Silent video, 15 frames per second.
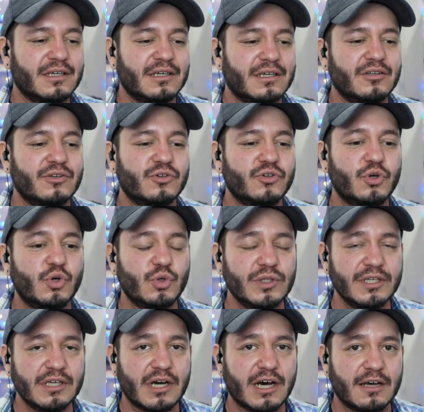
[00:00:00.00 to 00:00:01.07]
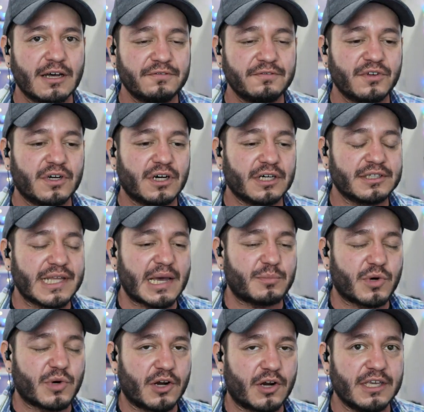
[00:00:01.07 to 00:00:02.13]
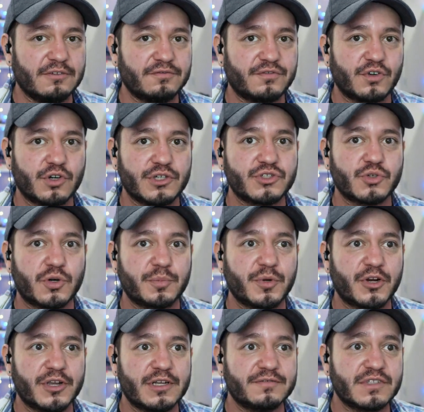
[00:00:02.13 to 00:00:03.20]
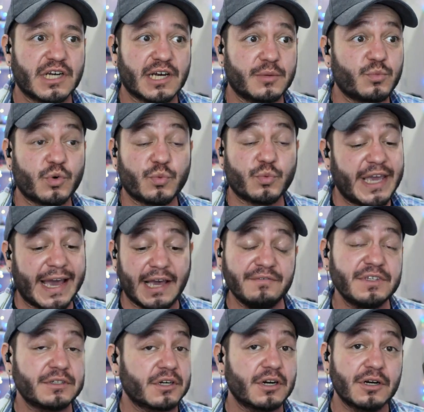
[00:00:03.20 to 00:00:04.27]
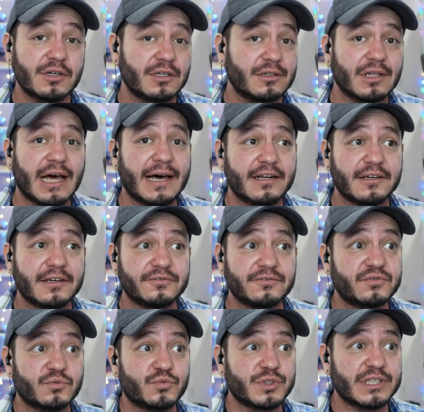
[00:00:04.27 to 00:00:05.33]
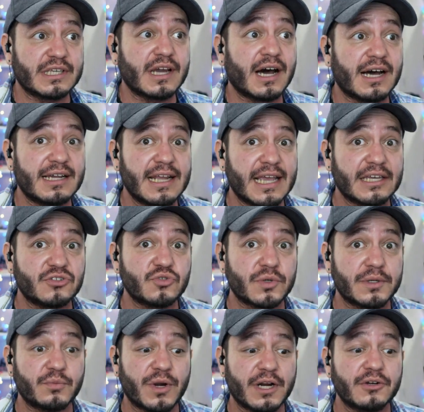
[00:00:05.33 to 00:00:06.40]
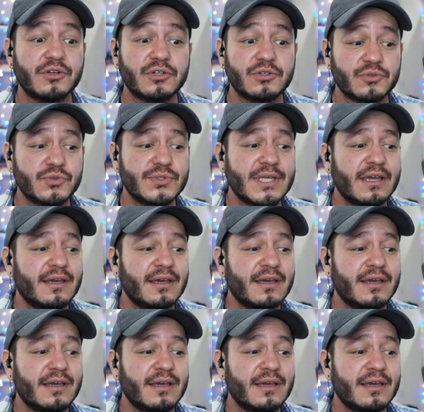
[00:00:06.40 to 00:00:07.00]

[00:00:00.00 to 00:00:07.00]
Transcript: cooling off on that market for a short period of time where we haven't heard a lot of really hot Android Wear news.